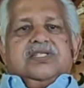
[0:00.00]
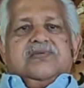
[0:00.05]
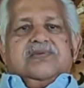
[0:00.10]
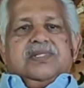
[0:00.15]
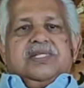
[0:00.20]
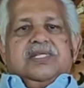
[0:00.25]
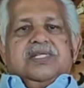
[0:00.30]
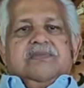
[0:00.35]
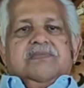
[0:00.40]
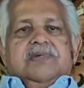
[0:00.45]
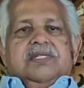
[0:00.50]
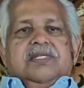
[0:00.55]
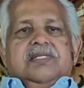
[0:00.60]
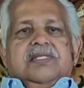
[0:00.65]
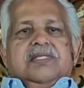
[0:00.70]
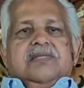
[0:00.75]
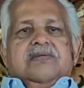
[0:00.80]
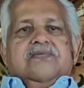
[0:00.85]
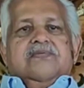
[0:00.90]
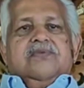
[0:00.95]
treatment
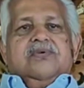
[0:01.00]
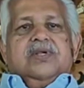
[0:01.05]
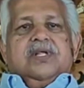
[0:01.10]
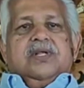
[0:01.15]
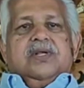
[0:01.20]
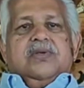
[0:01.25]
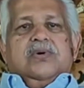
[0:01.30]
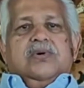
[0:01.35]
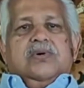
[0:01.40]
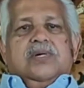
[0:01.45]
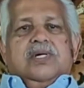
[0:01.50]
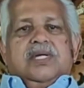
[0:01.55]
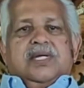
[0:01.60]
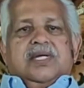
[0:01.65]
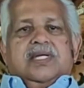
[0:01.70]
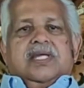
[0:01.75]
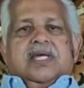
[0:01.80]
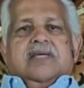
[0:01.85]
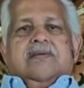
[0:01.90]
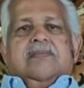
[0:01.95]
for a longer
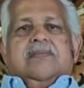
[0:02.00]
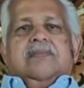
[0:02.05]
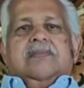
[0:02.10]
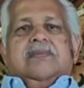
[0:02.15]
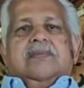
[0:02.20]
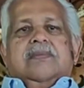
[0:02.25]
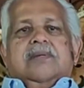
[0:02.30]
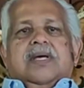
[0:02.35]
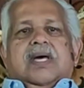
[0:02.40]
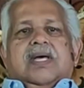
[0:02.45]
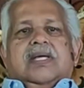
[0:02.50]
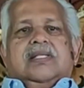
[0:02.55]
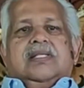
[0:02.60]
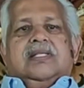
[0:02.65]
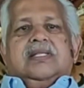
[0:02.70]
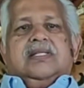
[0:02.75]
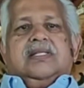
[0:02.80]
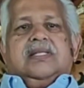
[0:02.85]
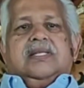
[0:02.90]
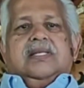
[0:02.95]
time,
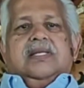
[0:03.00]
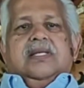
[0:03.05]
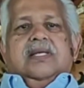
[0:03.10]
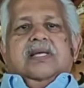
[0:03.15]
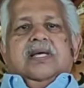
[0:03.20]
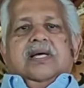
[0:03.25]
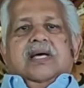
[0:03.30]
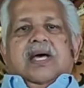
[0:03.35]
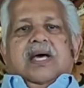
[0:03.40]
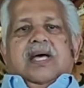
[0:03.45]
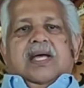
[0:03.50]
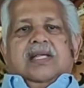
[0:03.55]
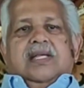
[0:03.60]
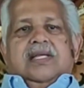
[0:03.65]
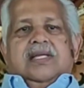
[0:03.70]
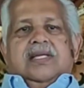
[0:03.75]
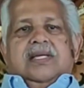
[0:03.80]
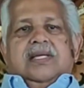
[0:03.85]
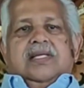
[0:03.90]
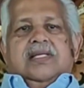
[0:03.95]

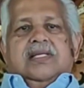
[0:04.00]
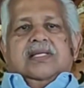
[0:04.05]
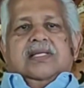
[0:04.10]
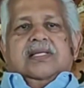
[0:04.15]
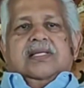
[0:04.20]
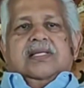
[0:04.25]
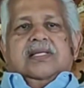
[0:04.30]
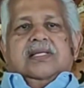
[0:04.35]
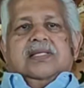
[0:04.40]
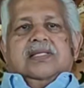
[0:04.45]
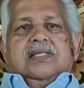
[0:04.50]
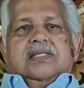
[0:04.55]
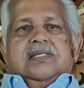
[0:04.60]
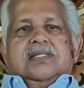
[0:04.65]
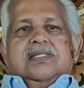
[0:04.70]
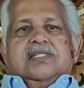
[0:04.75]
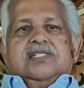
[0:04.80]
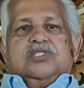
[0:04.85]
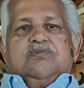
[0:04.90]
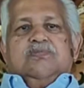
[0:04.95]
and
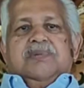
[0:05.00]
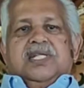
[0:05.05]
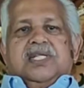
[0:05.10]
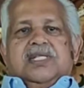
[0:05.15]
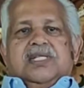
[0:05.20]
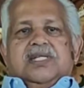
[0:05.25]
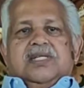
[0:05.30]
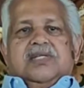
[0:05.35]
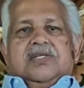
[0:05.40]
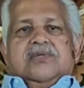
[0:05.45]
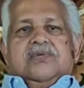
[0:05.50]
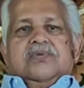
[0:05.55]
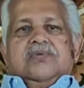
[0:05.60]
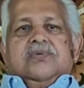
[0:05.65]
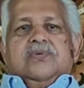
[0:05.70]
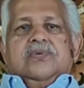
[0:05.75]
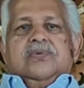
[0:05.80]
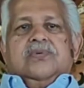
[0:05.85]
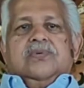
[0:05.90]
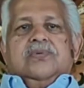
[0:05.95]
it's better
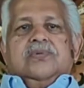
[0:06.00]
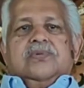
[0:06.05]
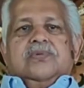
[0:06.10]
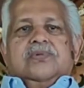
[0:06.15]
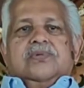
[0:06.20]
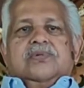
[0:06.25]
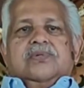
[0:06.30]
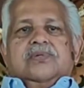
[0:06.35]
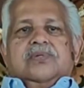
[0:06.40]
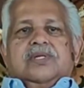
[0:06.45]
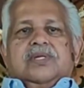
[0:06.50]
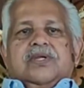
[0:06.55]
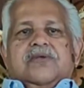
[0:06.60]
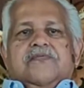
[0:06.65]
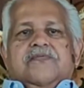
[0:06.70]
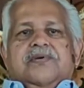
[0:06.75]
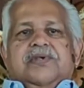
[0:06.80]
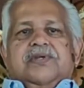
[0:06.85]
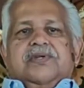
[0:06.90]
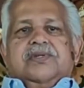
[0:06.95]
to
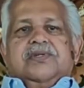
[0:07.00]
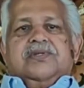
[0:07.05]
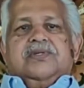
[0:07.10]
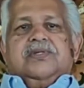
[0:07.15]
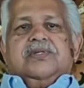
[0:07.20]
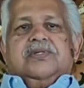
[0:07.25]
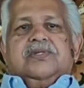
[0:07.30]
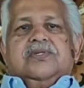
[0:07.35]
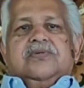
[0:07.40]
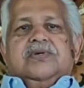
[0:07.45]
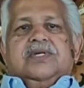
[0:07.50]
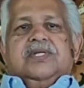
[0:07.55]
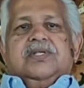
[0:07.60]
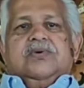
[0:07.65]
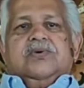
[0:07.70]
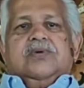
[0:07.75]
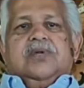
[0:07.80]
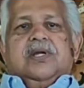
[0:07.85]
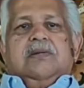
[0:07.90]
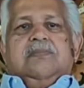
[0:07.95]
refer to an
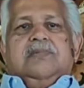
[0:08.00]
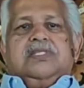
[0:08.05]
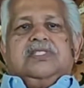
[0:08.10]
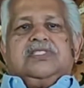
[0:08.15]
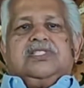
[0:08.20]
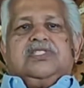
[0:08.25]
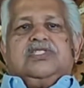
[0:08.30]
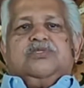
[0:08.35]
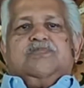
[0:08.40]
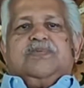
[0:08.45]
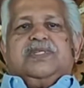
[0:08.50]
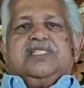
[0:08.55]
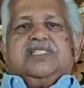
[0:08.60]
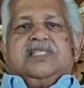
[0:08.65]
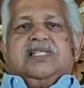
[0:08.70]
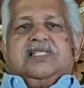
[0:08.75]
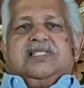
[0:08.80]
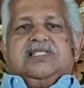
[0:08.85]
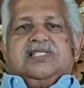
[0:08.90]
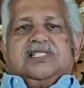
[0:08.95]
oral medicine
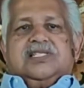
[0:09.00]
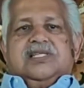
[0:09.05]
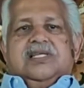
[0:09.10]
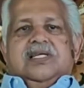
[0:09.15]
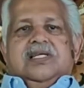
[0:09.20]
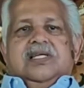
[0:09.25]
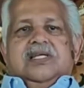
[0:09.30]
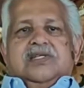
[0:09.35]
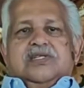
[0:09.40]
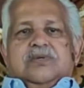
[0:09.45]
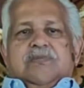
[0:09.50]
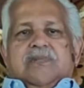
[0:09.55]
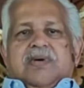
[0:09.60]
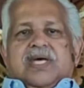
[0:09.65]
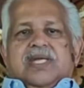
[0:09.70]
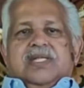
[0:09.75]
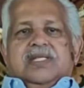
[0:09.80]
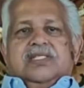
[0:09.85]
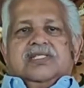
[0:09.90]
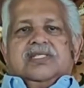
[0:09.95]
specialist to
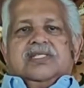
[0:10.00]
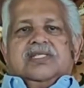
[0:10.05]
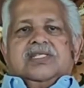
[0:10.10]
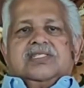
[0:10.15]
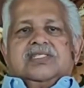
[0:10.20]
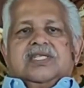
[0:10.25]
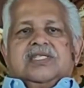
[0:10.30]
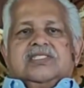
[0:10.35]
manage such